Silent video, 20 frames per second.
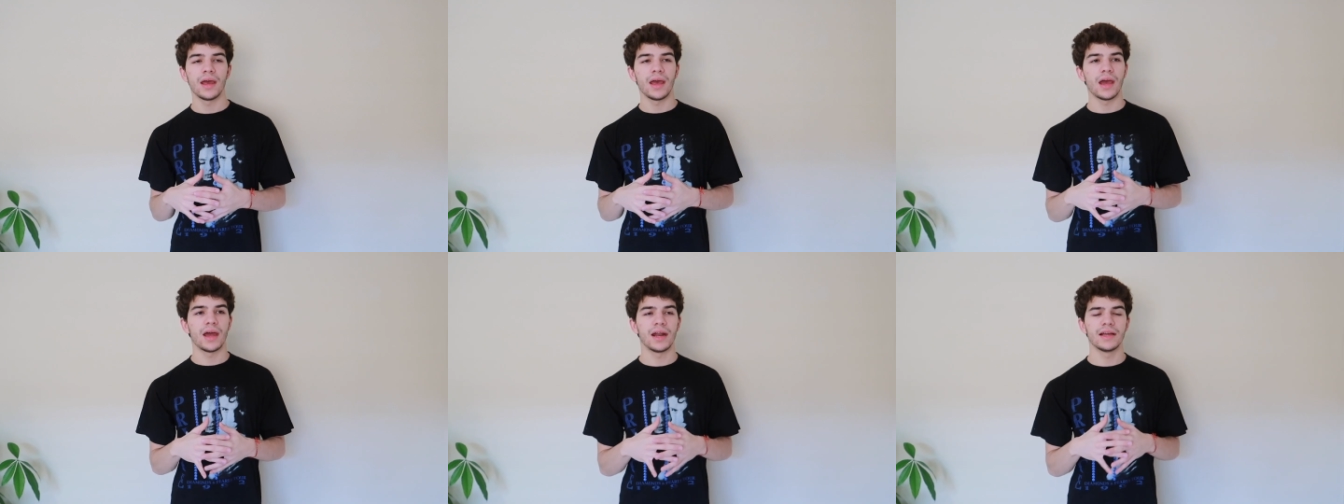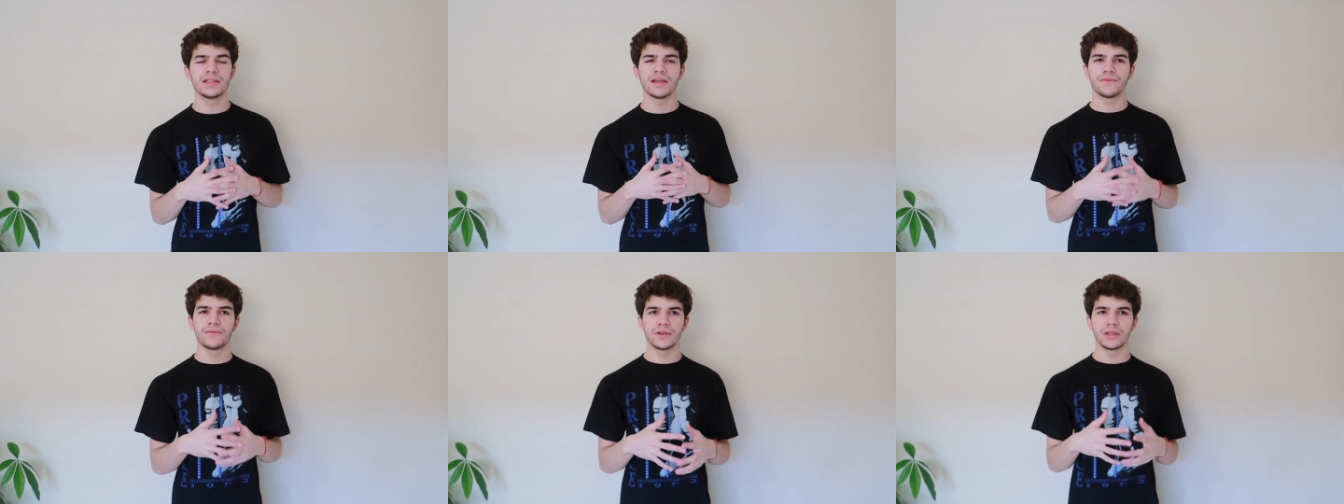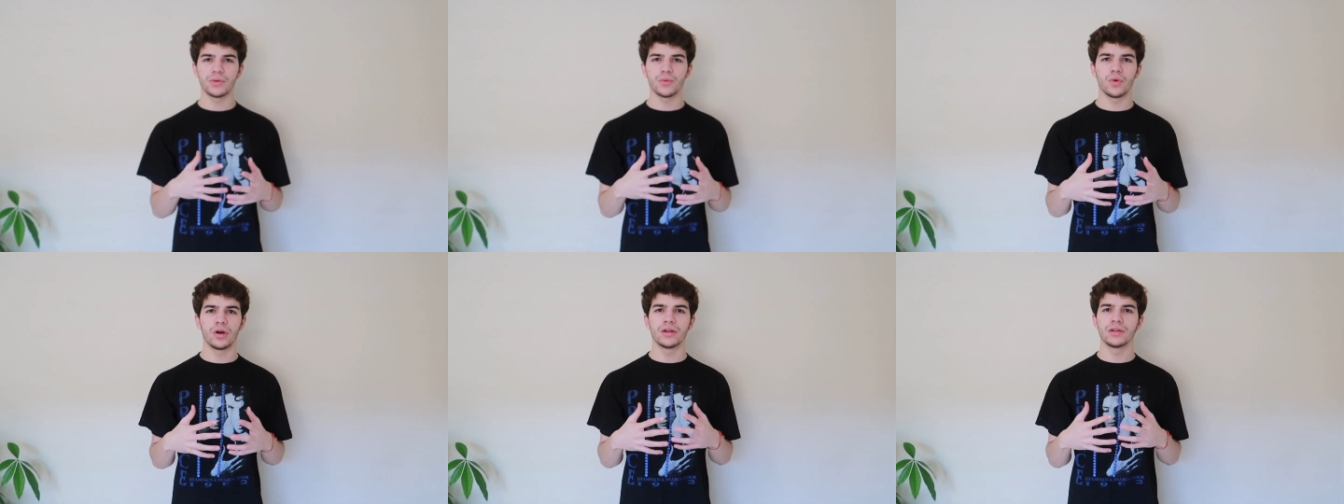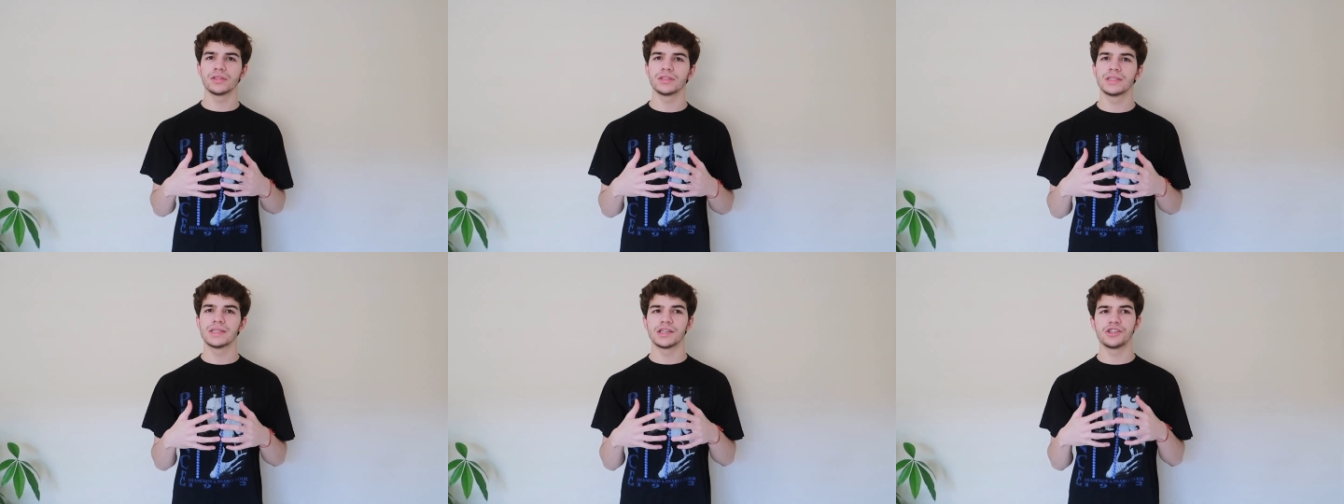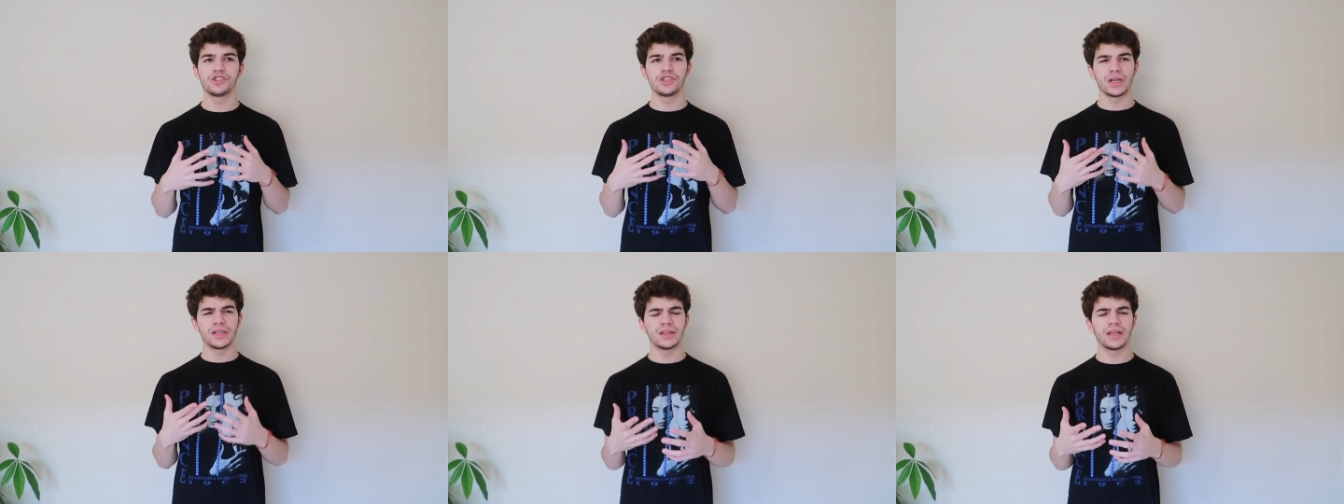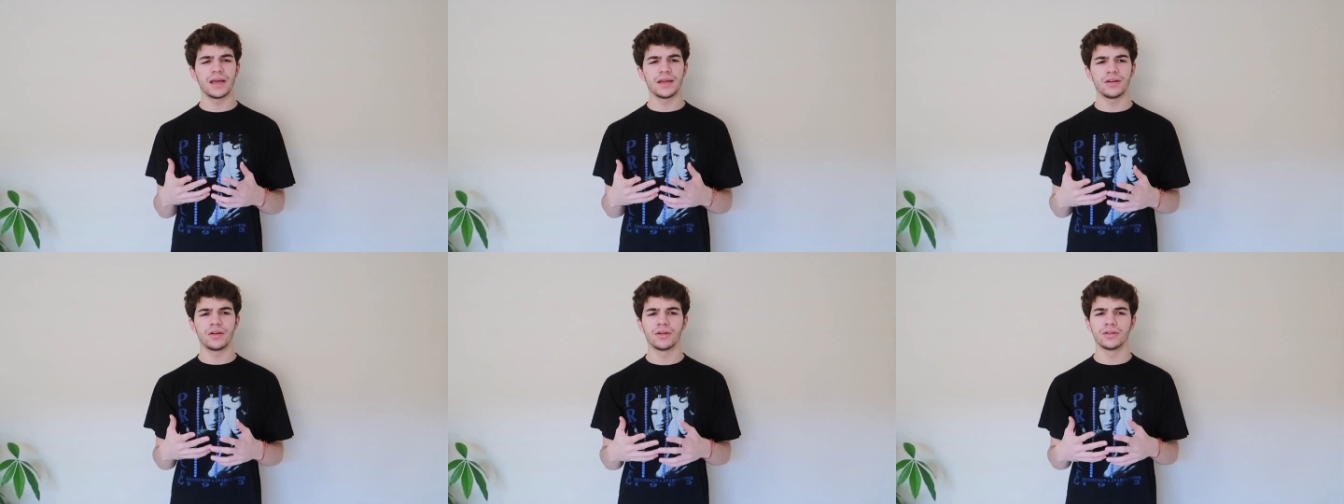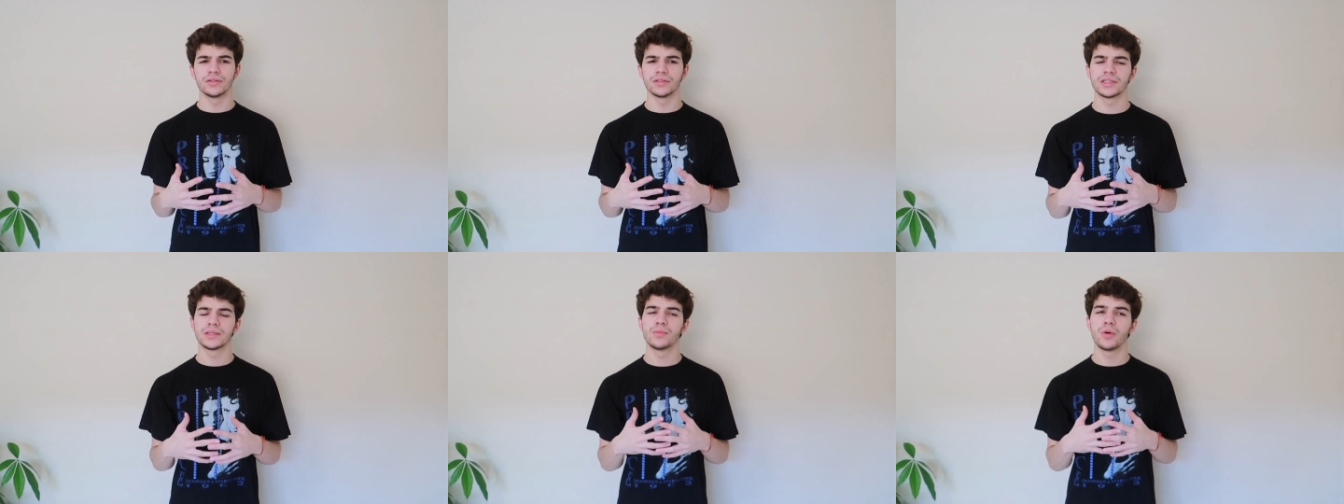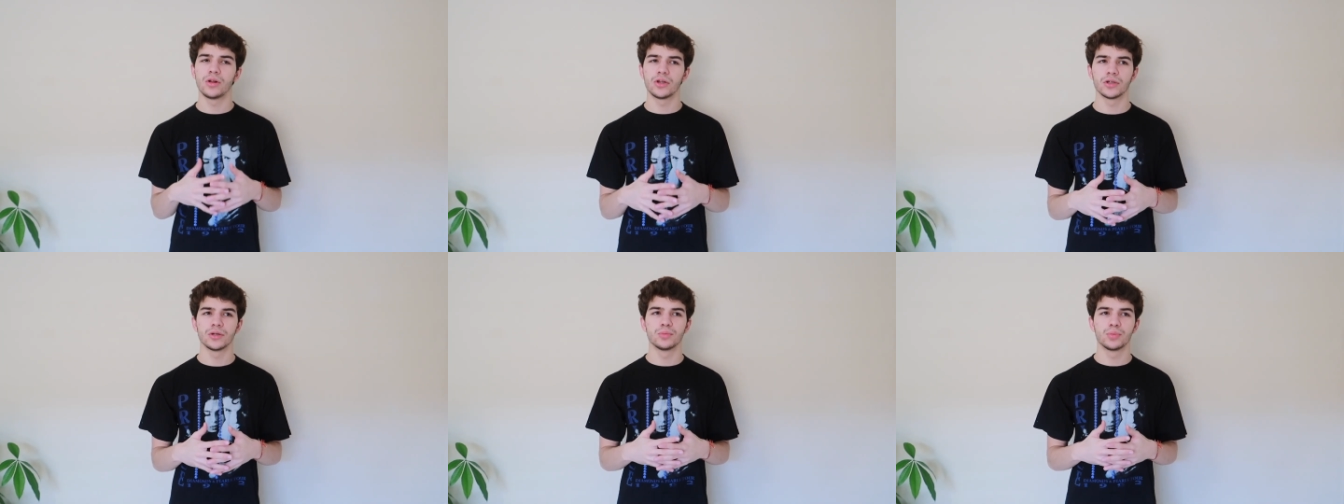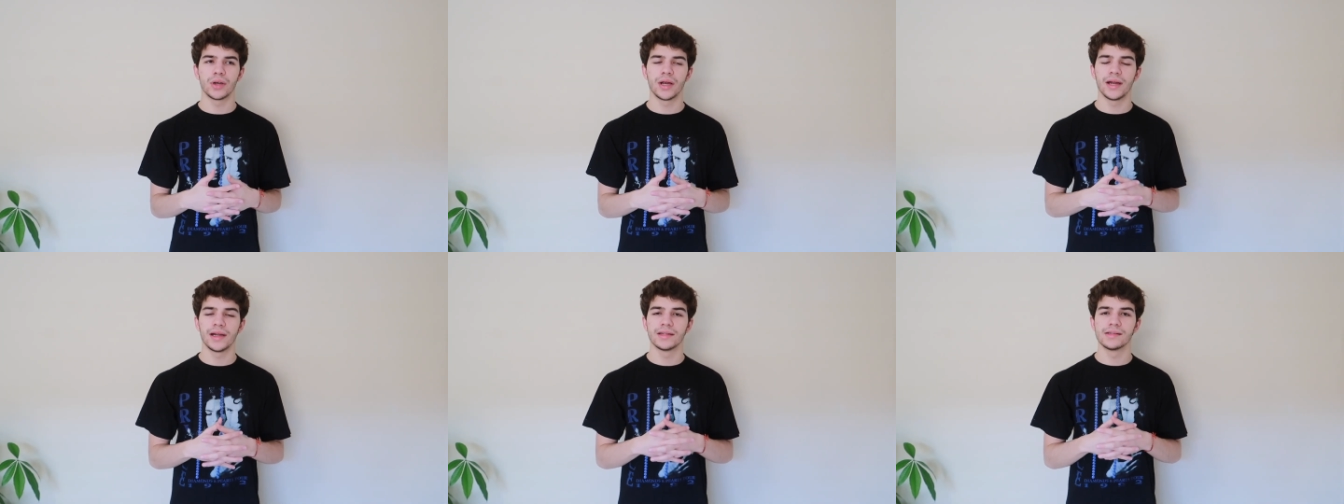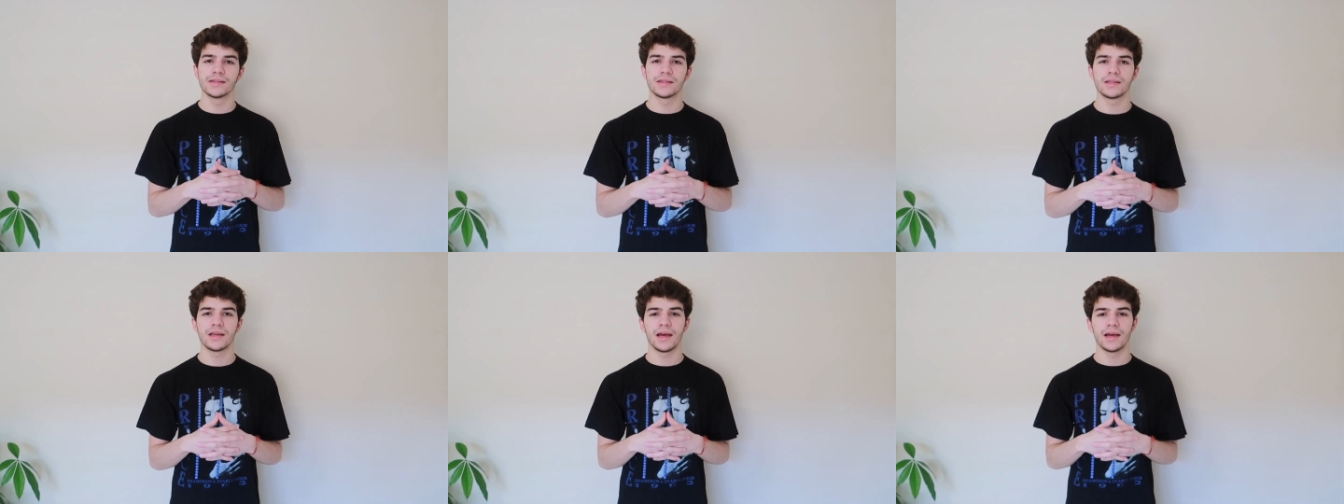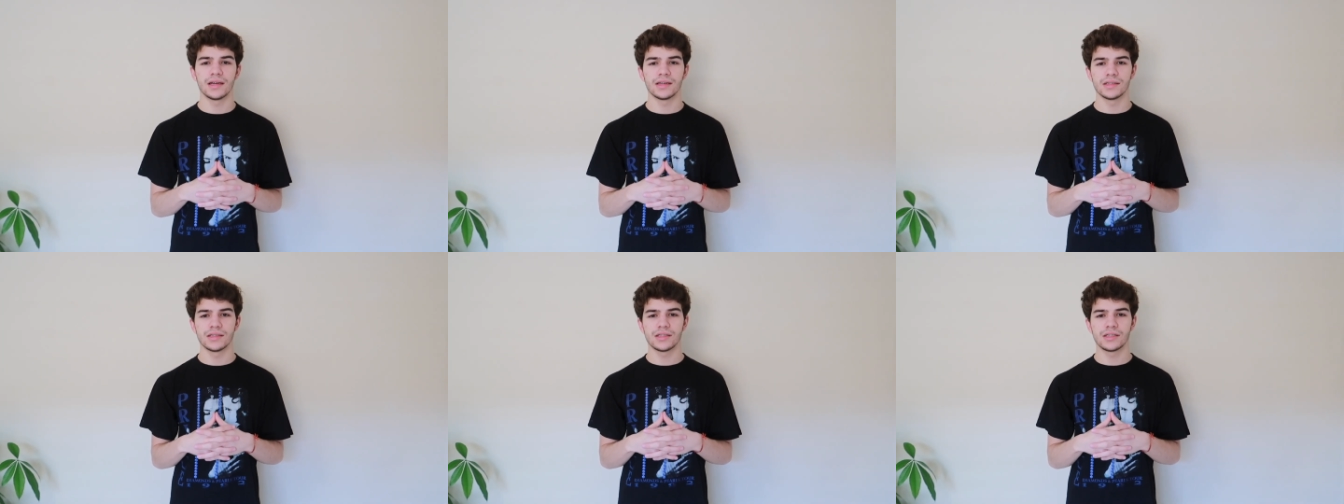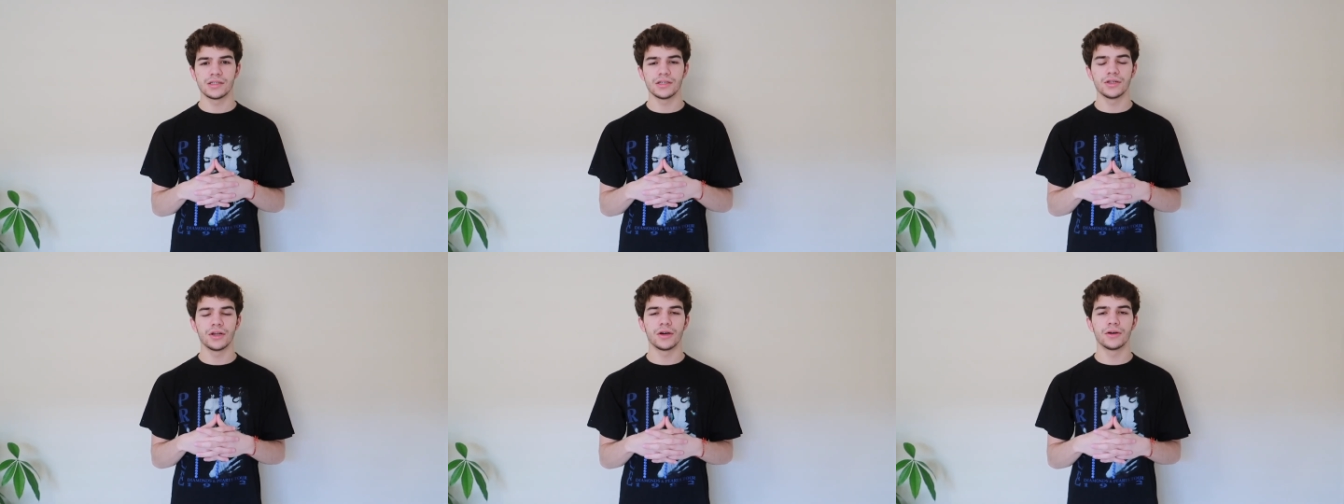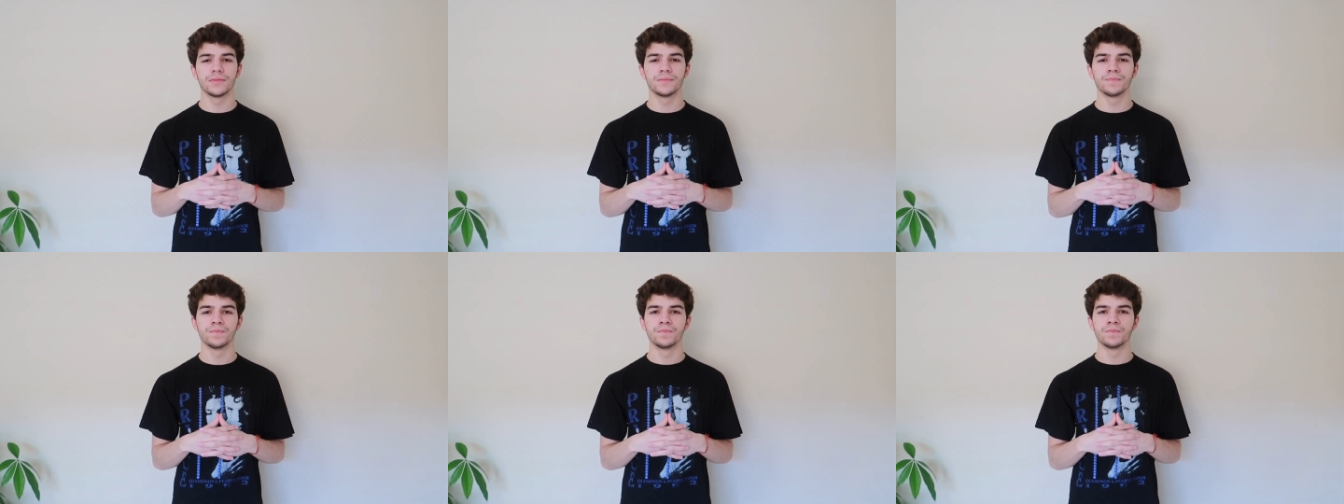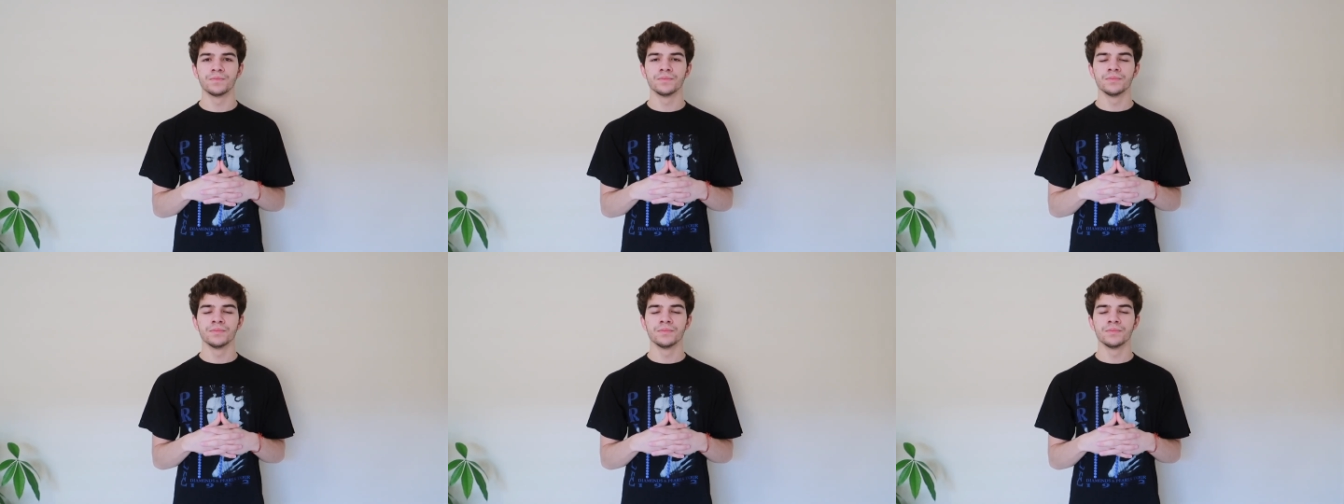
and I definitely want to shed light on smaller brands as, you know,